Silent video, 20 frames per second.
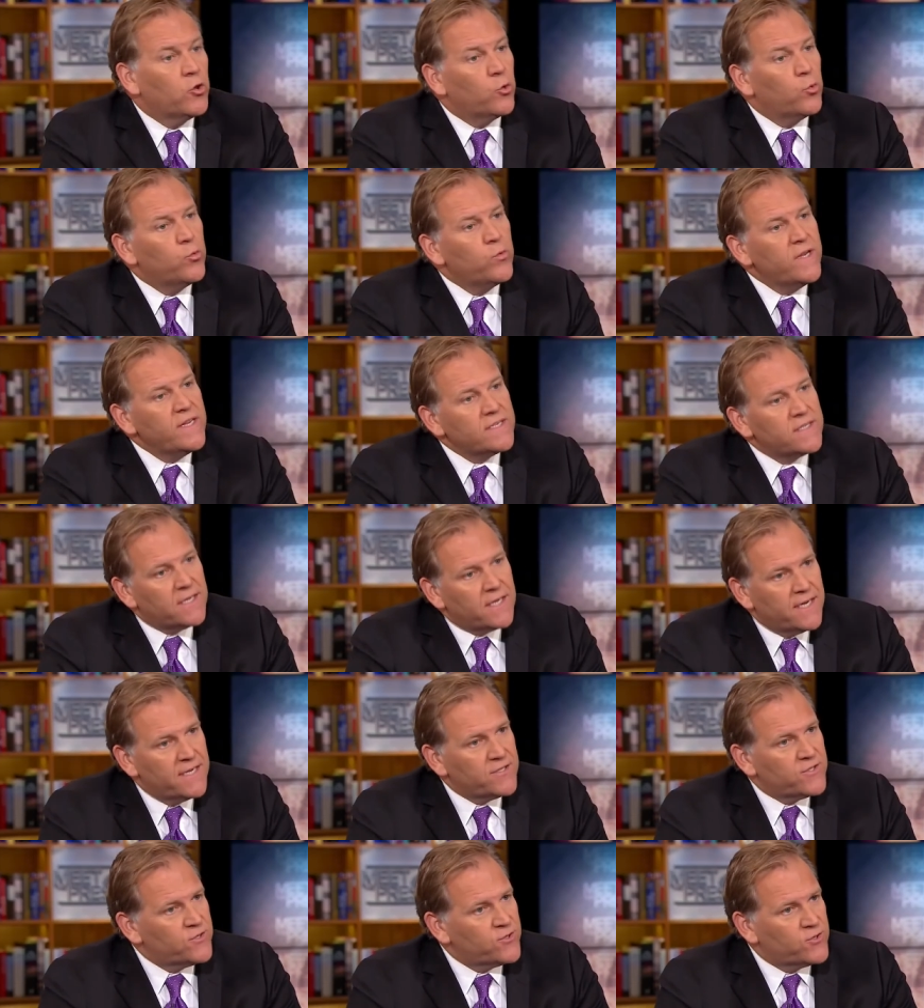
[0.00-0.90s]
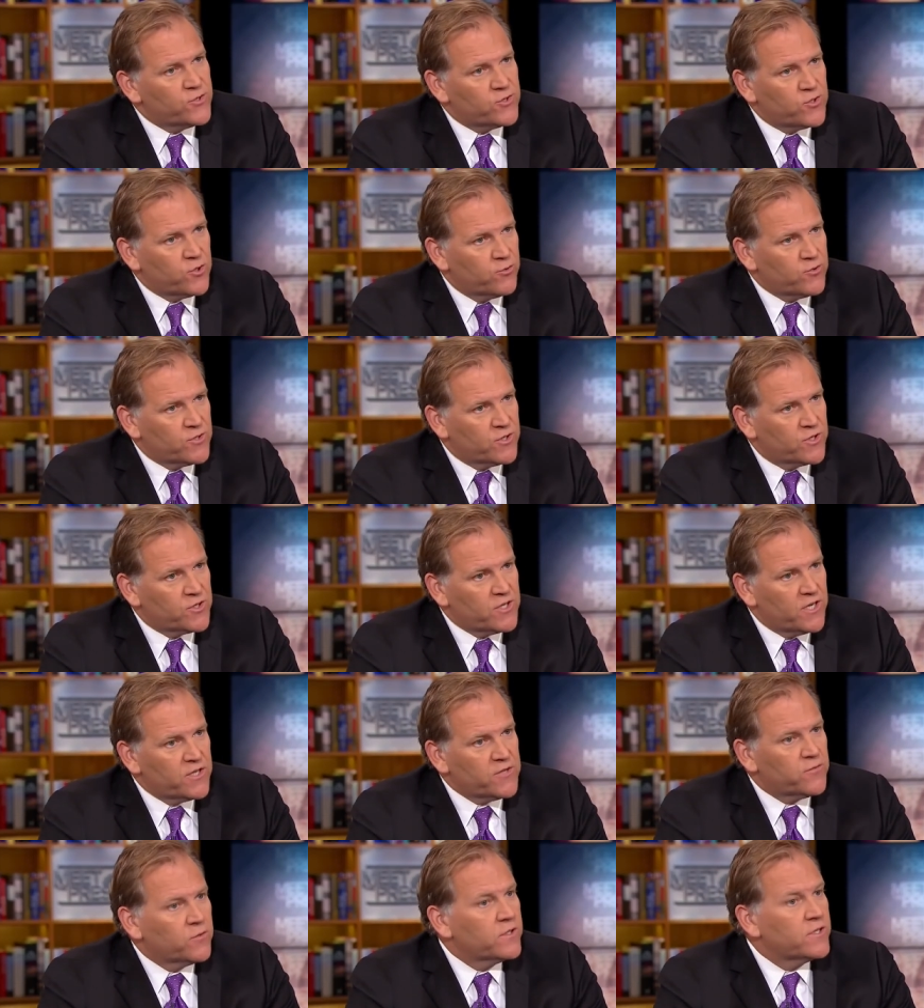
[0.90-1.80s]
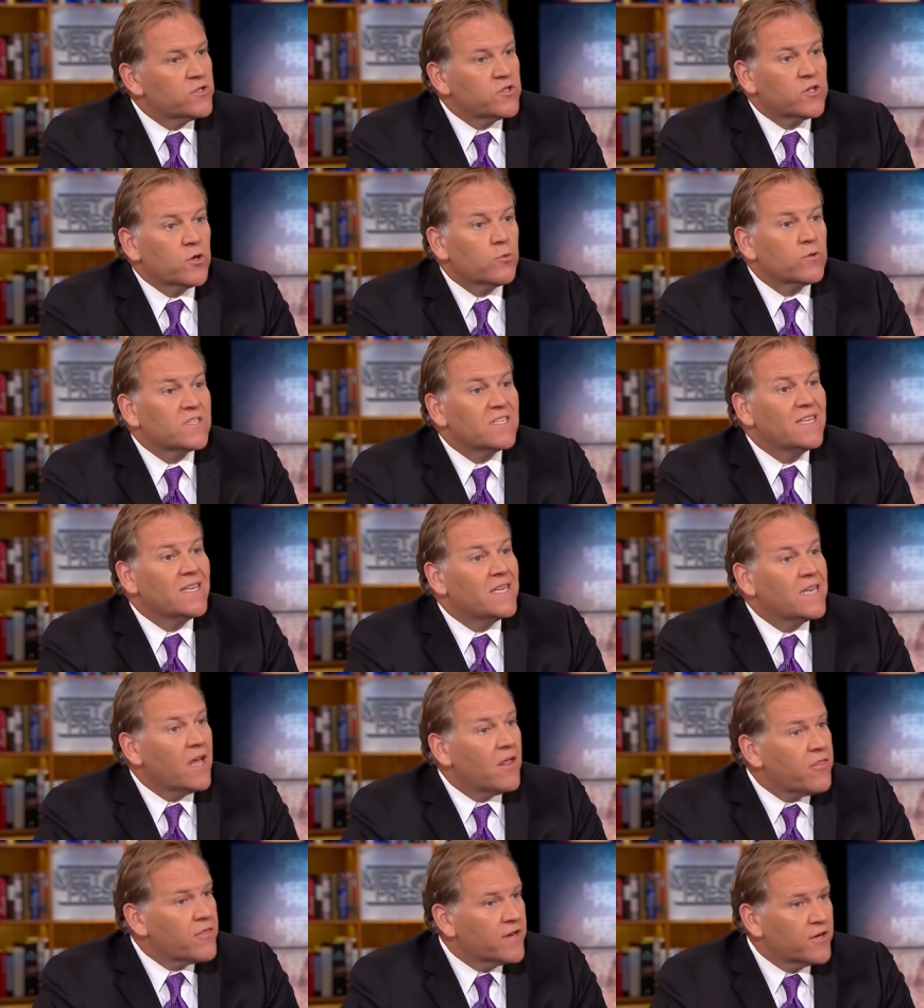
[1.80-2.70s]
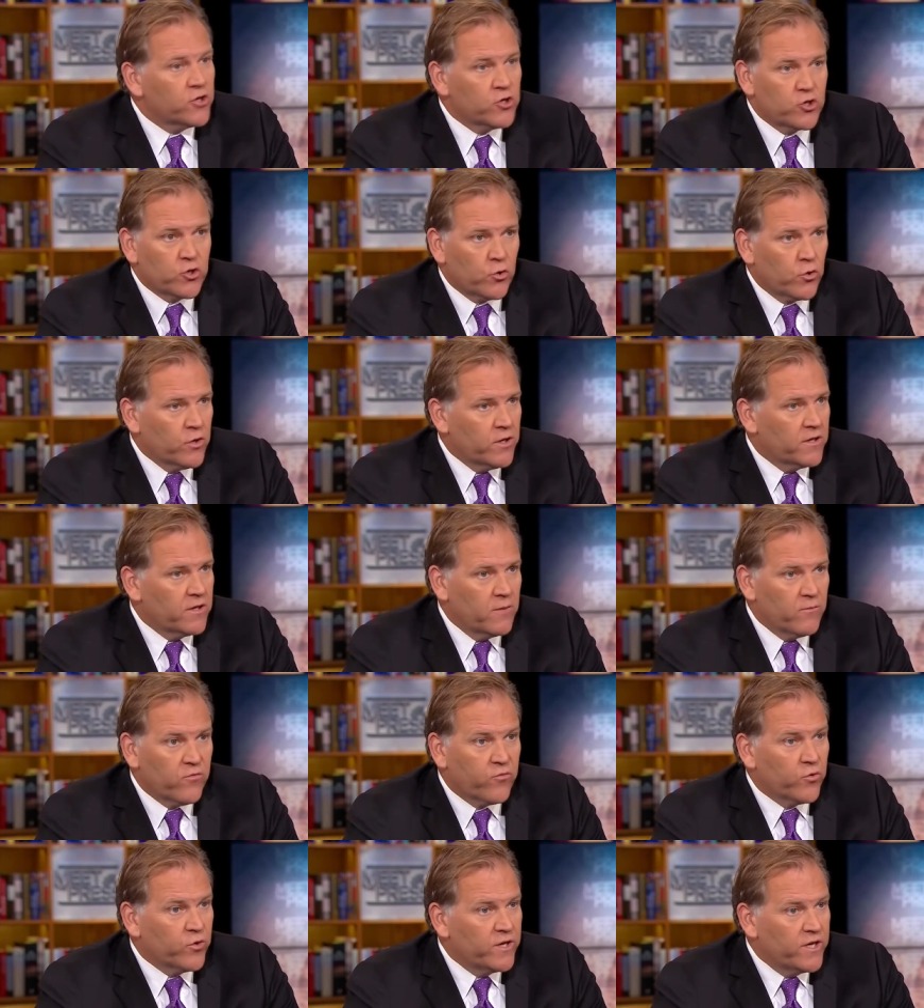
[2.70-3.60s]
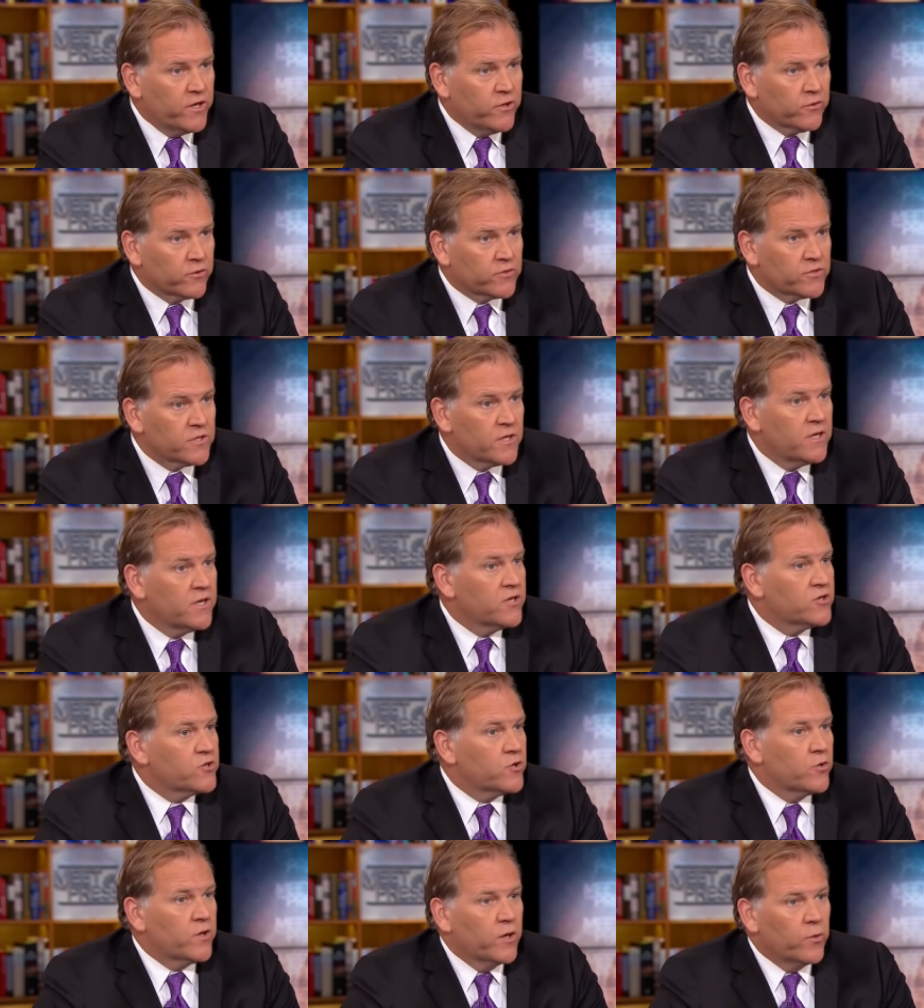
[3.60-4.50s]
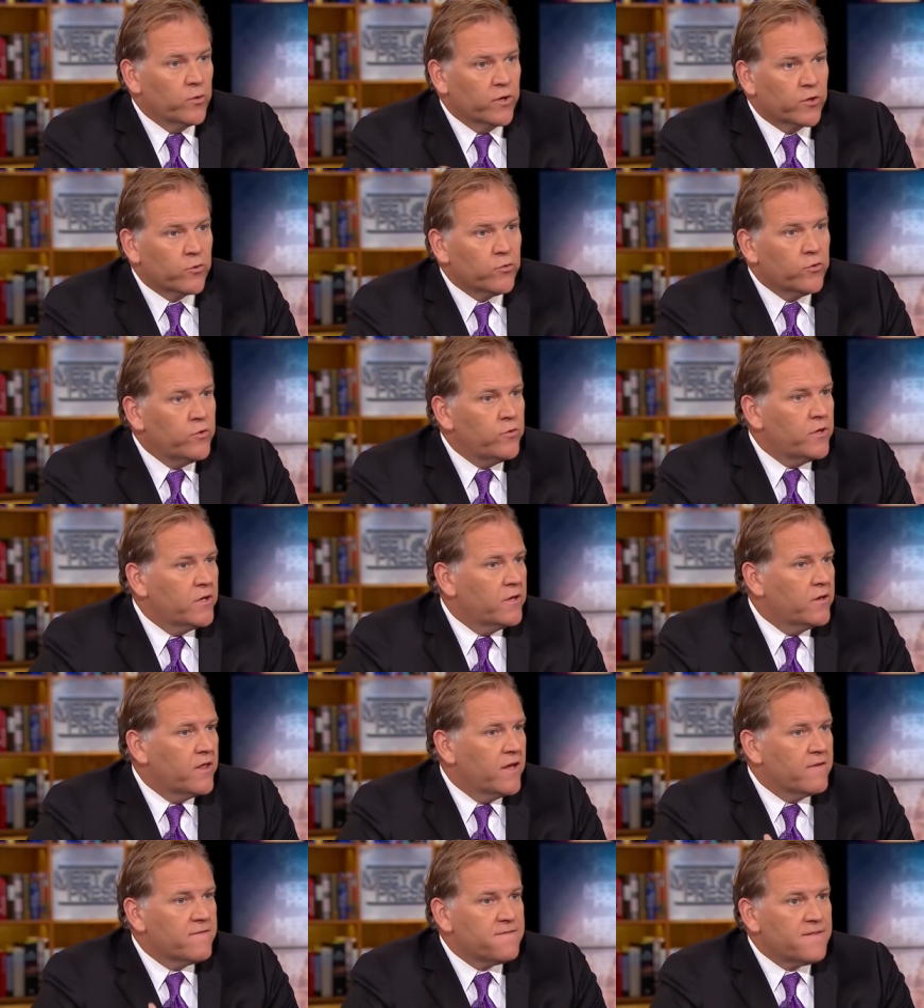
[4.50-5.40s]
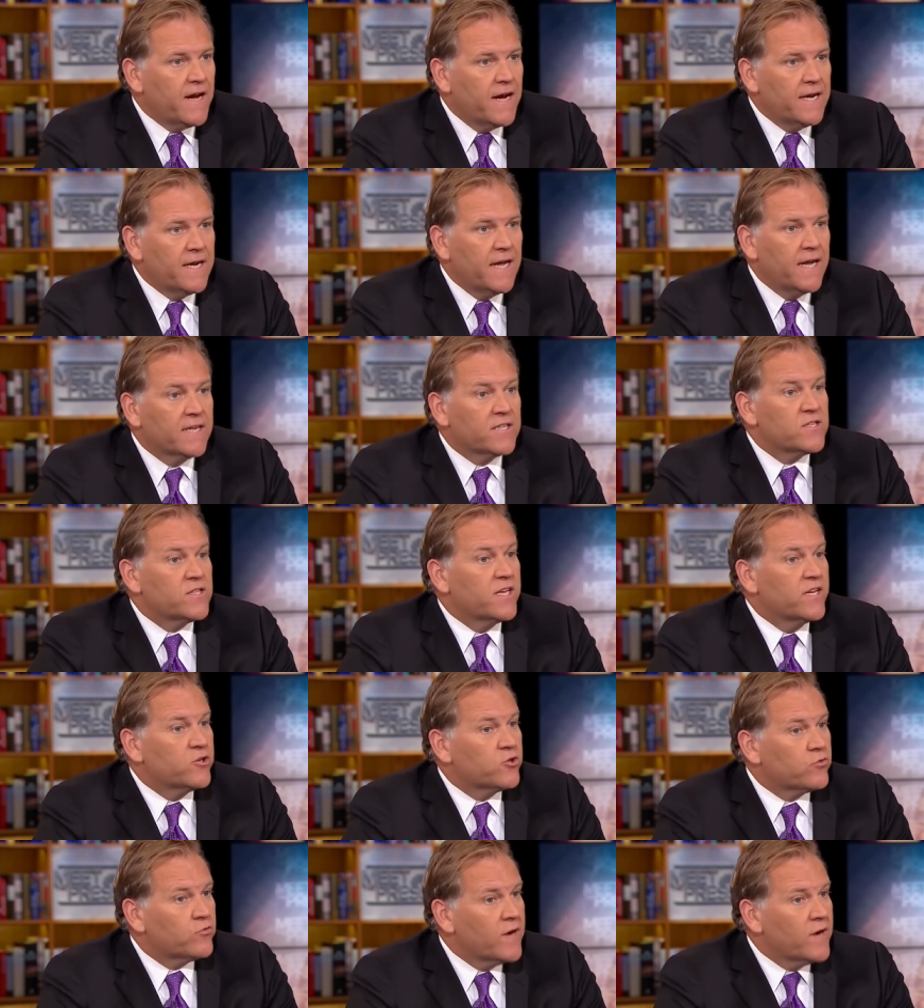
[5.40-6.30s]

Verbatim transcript: The reason ISIS is so successful is there was nothing deterring them for years. So they recruited, they financed, they